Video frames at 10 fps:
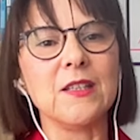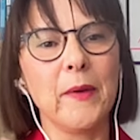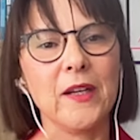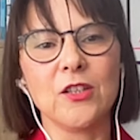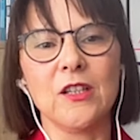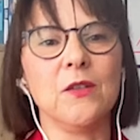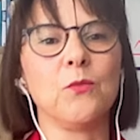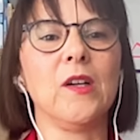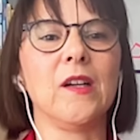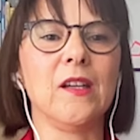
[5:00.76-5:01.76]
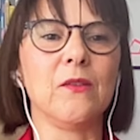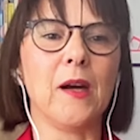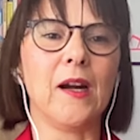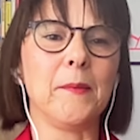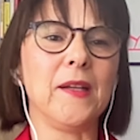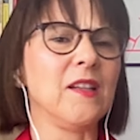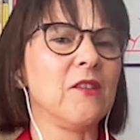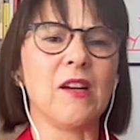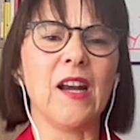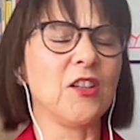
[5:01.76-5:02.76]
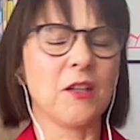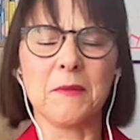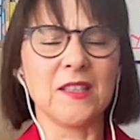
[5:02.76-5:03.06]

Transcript: especially in work environment, in relation,